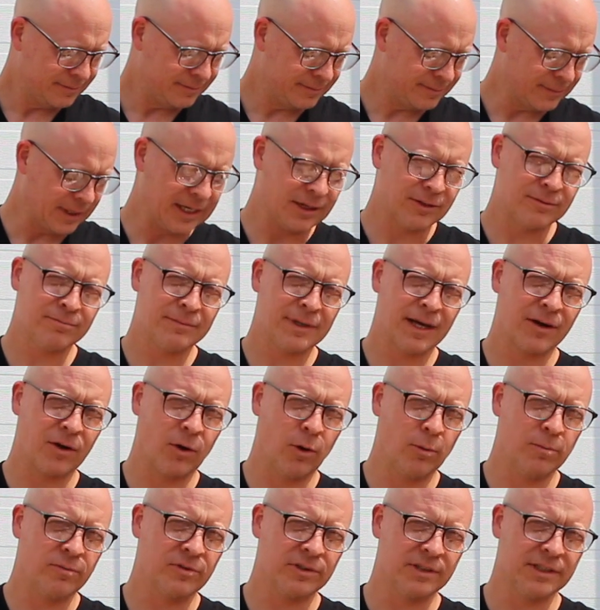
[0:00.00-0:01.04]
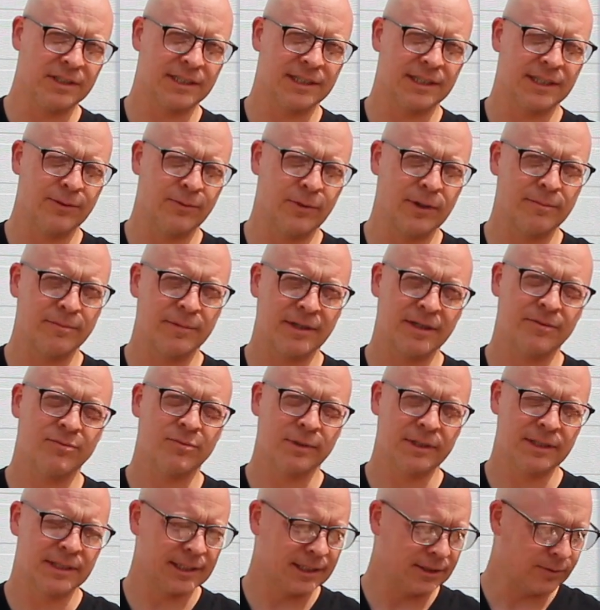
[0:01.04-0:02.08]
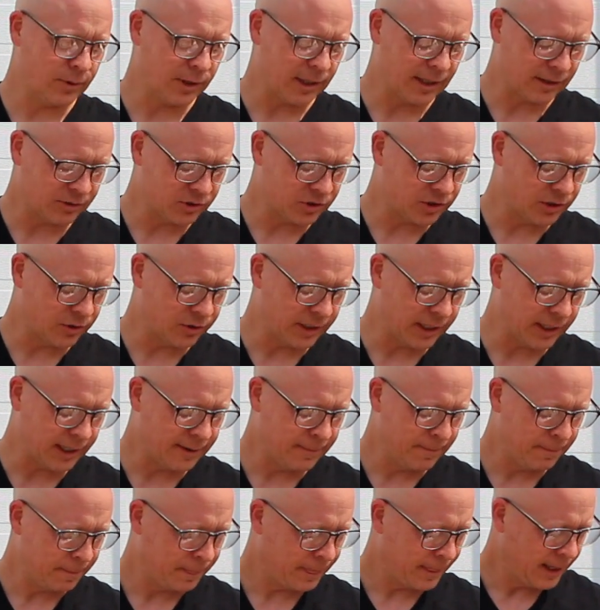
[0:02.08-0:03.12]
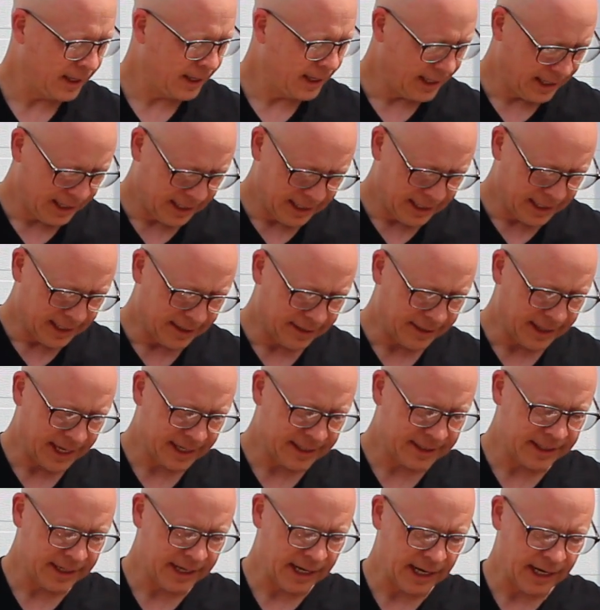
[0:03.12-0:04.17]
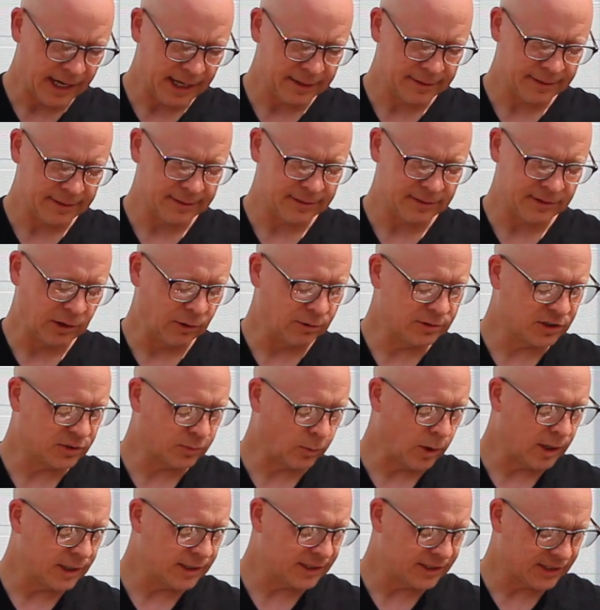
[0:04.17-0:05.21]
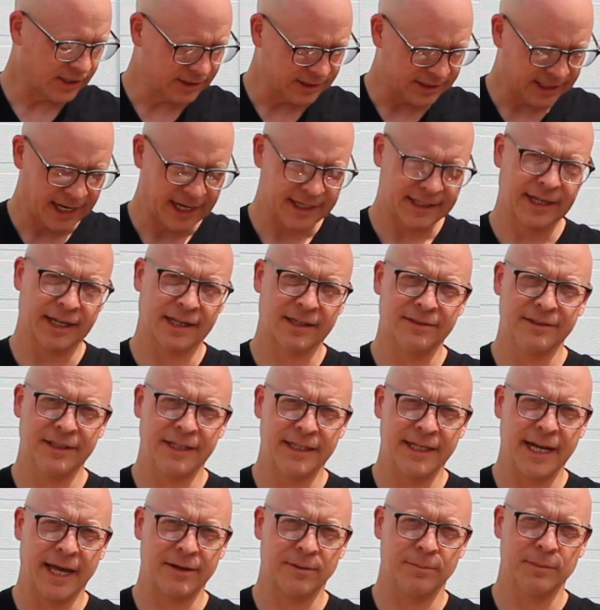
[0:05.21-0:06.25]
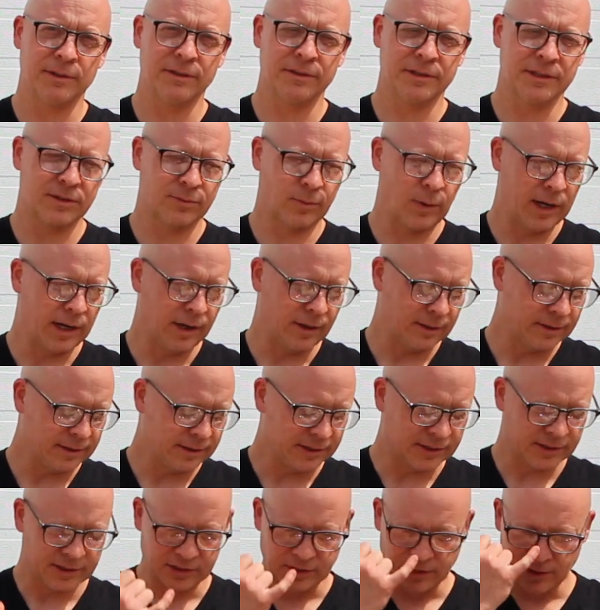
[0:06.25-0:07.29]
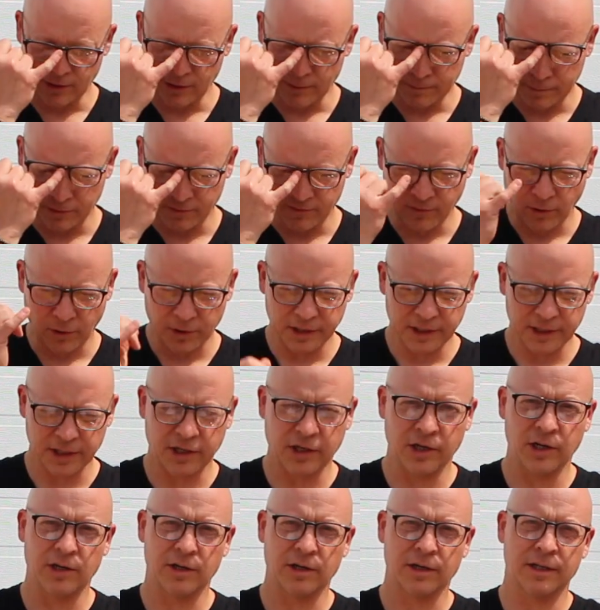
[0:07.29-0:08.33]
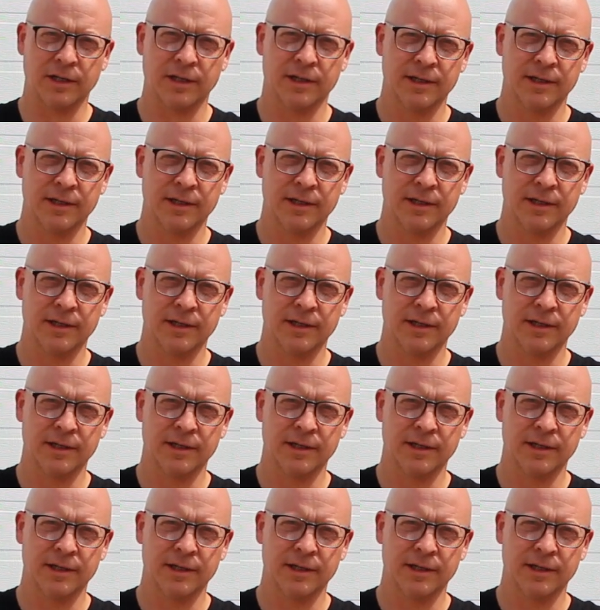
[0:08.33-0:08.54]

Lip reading: well, not hopefully see one, but if we see one, I'll show you. Then those ones are technically inedible as well. So before you cook,